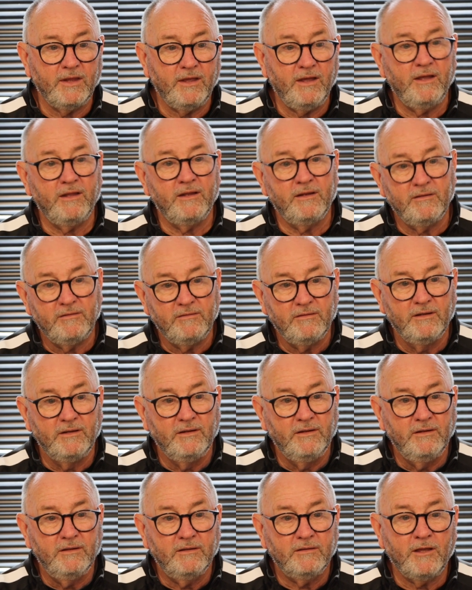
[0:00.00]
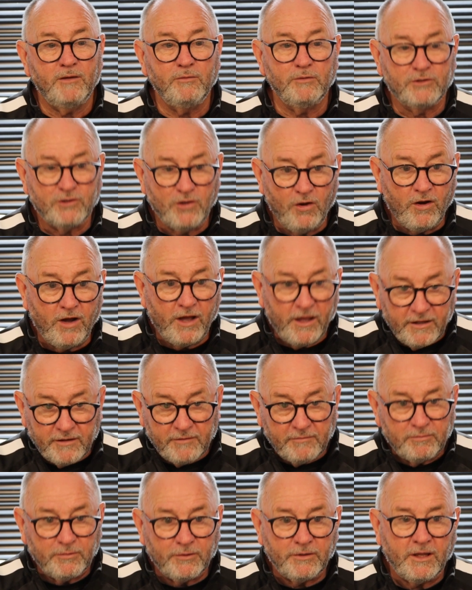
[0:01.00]
and they were
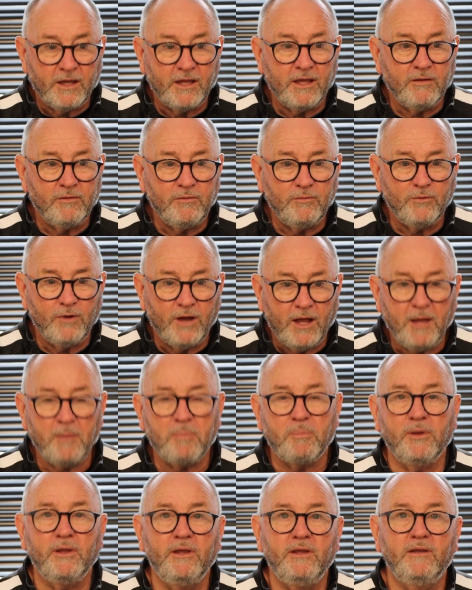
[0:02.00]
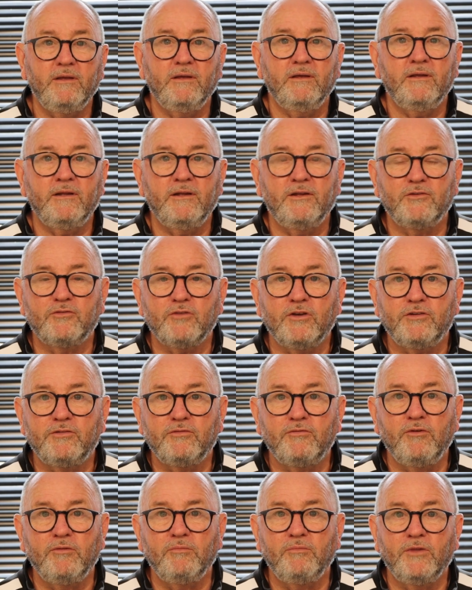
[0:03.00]
tired, but they were happy in the
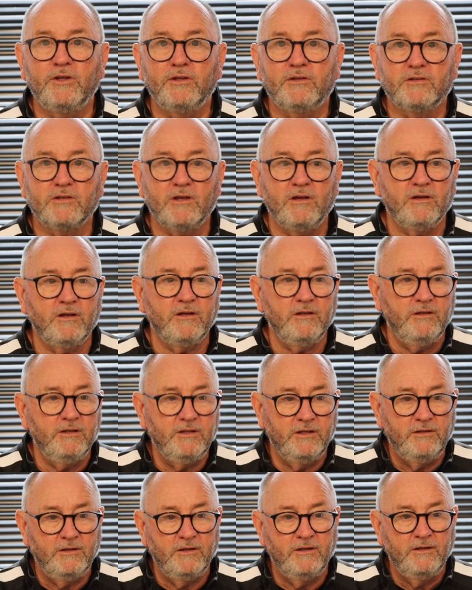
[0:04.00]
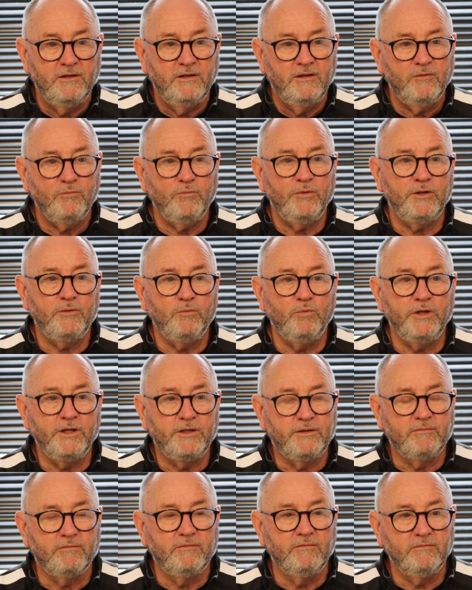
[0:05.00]
dressing room that
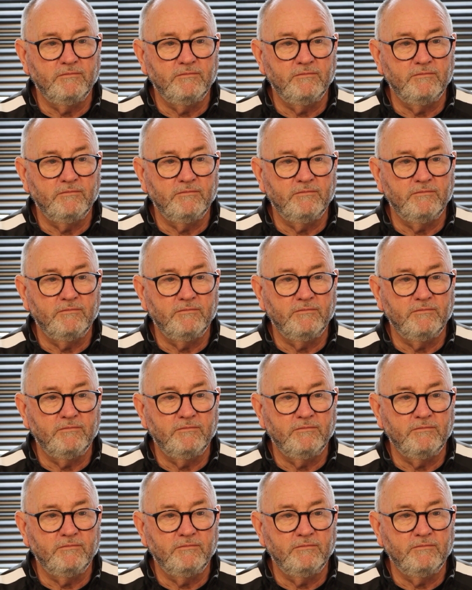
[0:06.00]
we'd